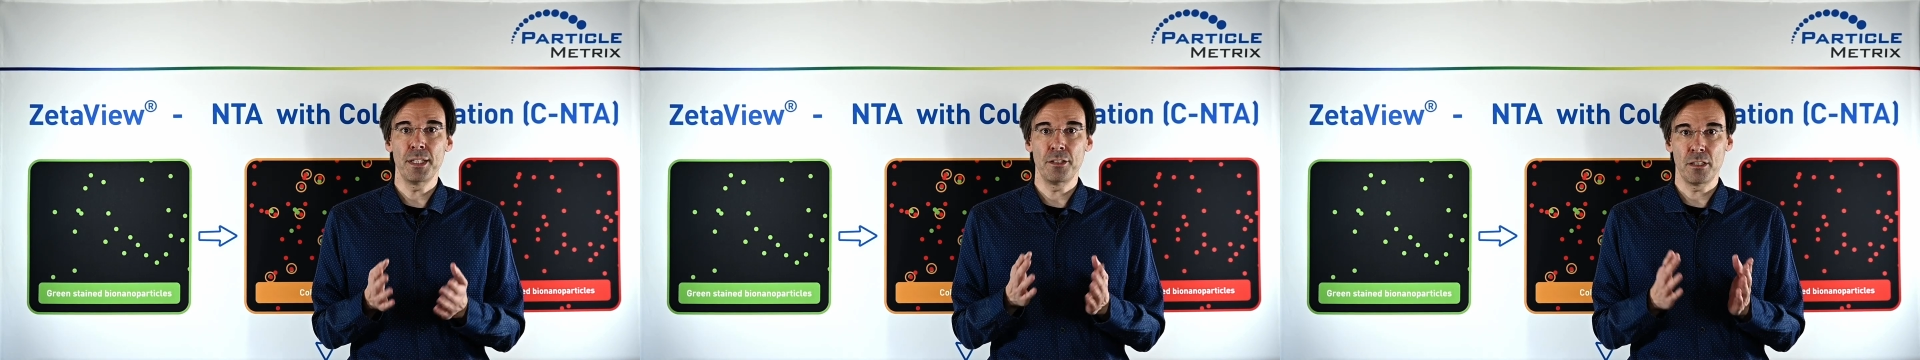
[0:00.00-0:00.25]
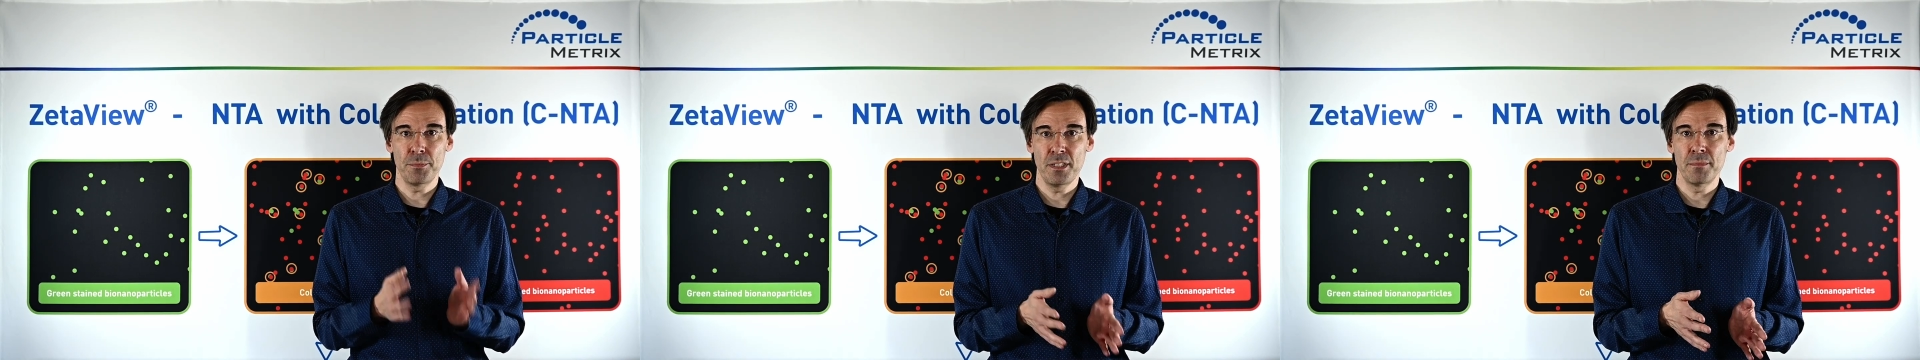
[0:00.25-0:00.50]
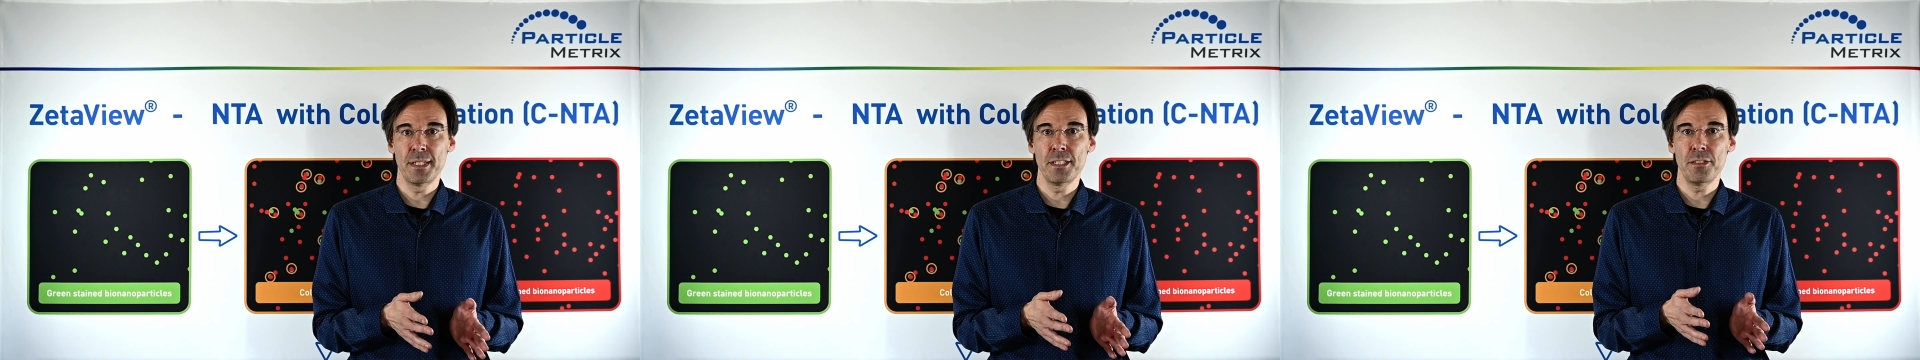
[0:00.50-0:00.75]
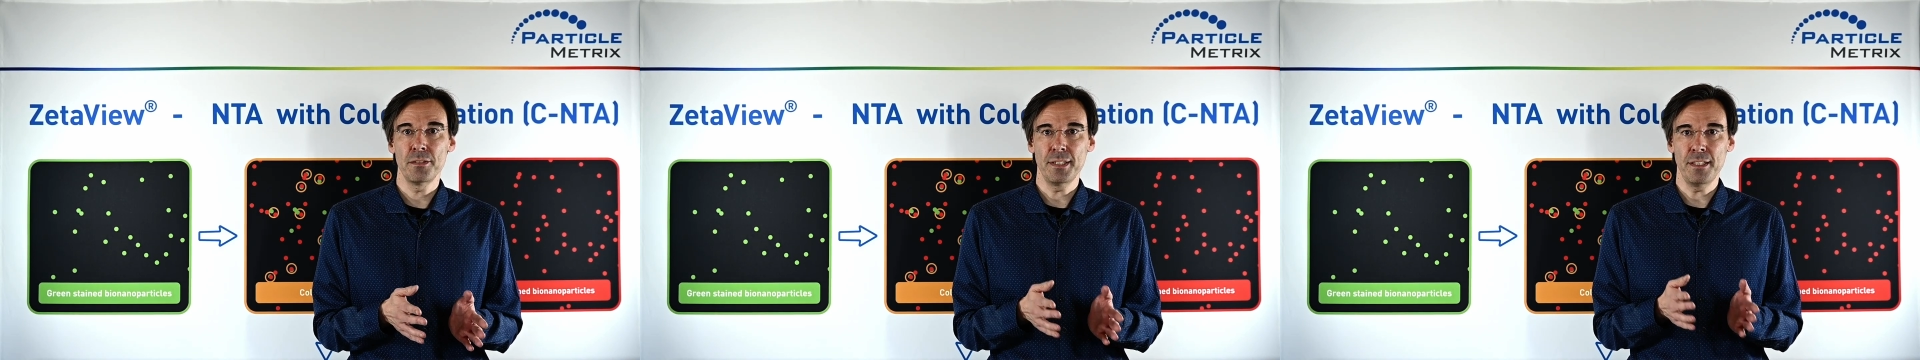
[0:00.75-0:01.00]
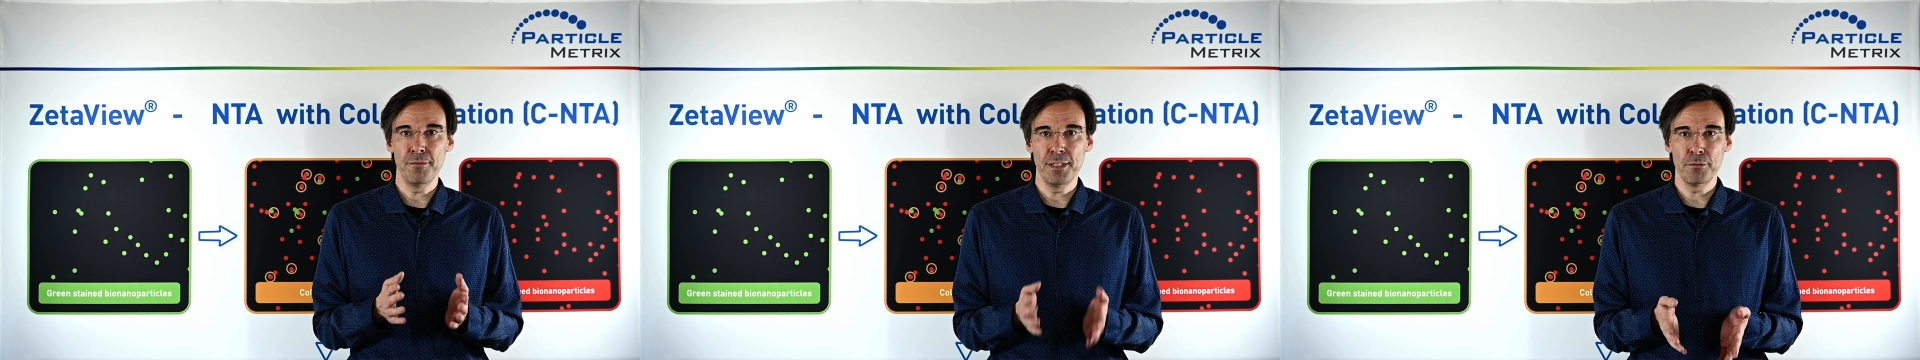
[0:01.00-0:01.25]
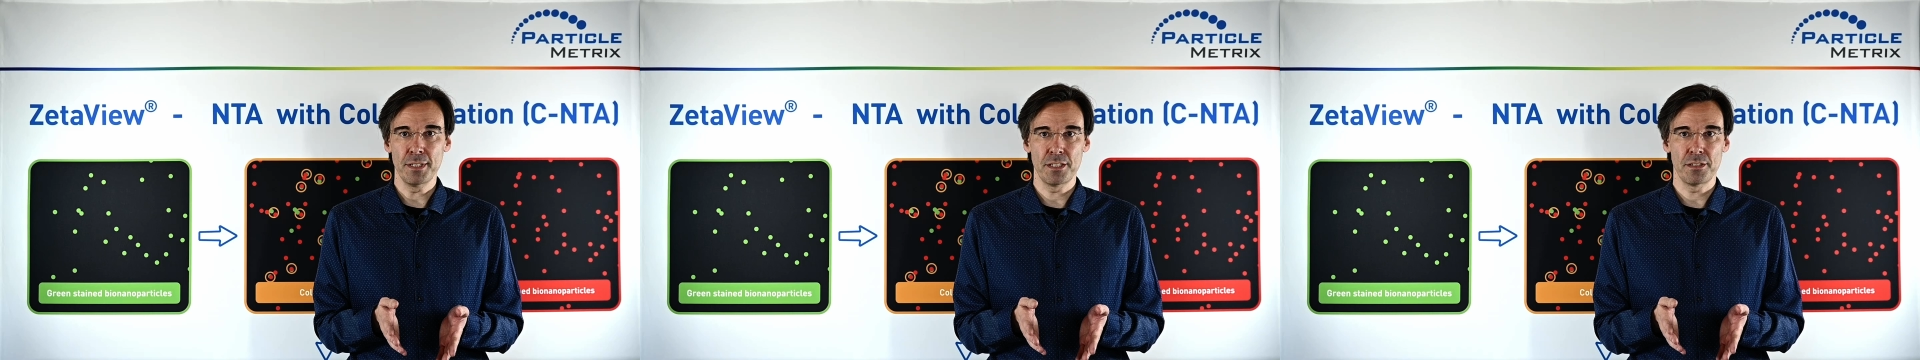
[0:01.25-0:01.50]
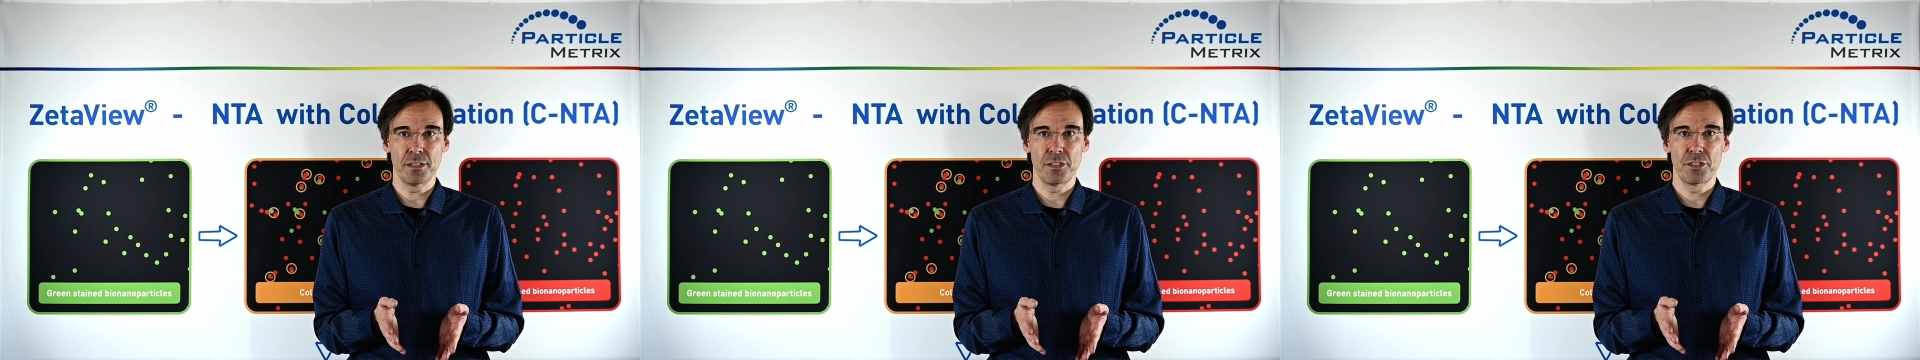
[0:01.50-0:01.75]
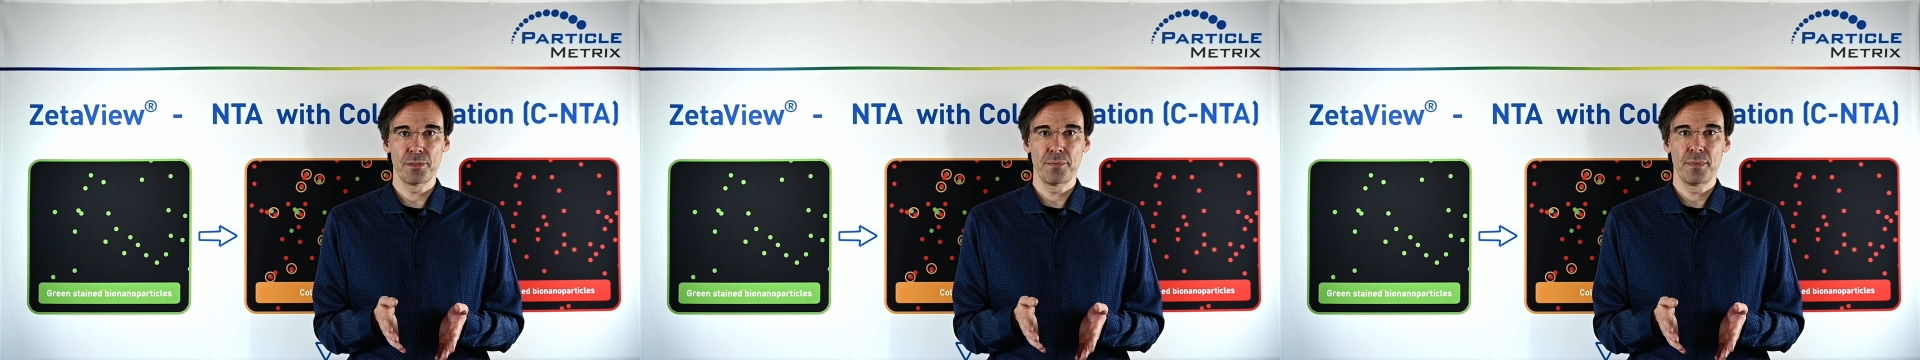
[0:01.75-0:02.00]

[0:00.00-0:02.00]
and optimize your EV research.